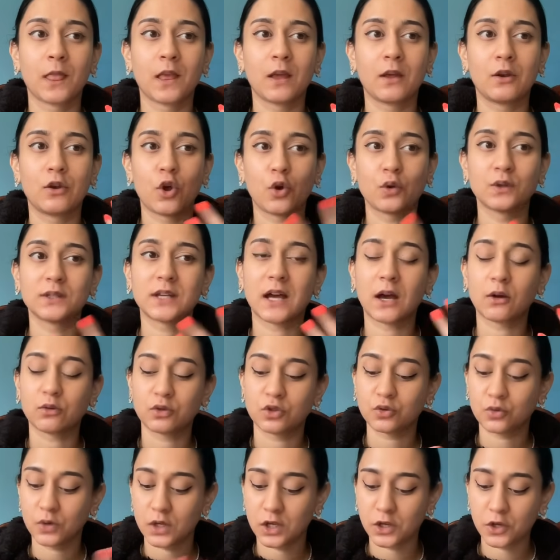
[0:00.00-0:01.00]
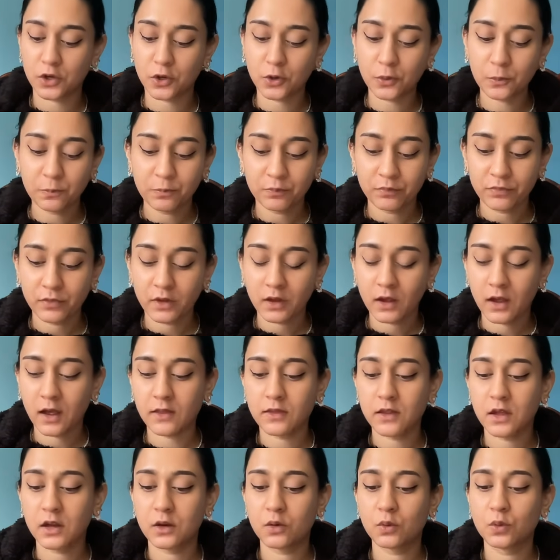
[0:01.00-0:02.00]
knows how to treat you.
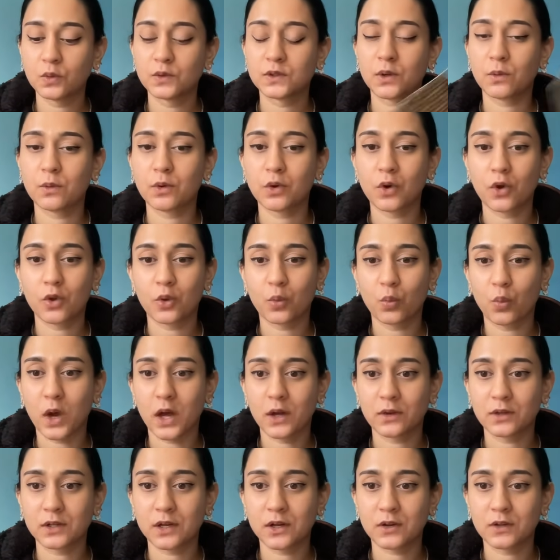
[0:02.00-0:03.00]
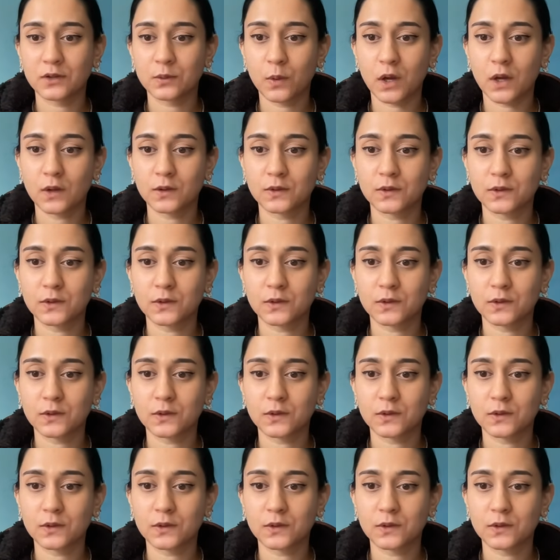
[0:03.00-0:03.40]
And then also we got the world here as well.